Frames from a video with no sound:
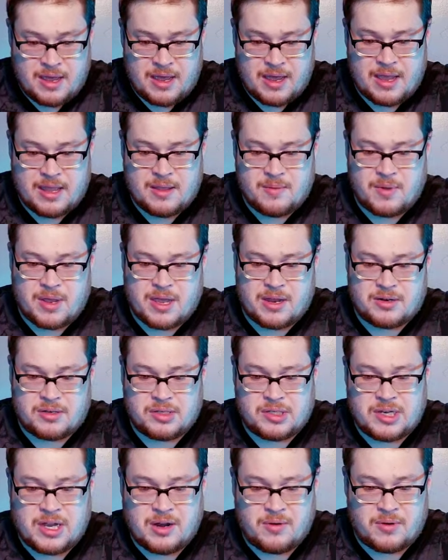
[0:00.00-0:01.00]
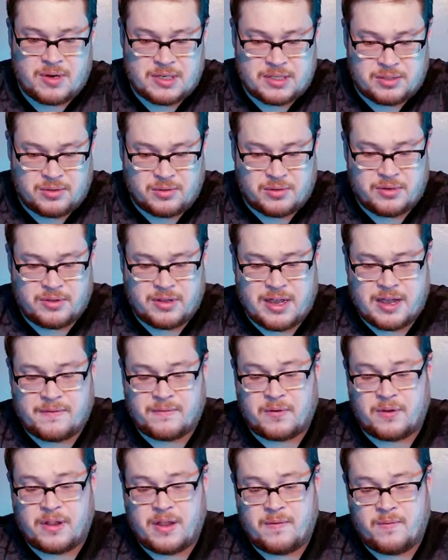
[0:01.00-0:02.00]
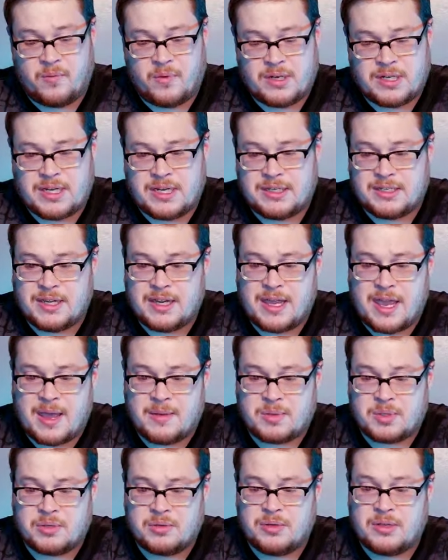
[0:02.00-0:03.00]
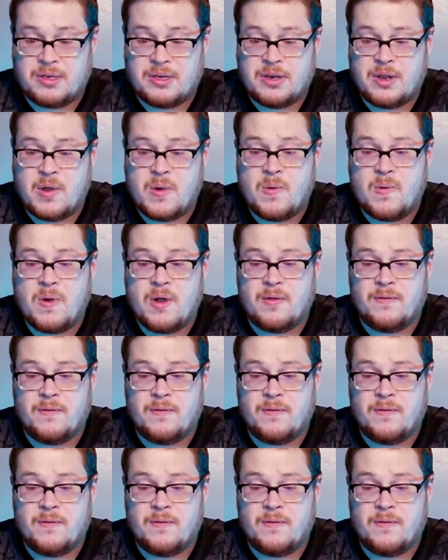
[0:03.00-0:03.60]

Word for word: And then we got Osiris, Lord of the Afterlife, which has like absolutely no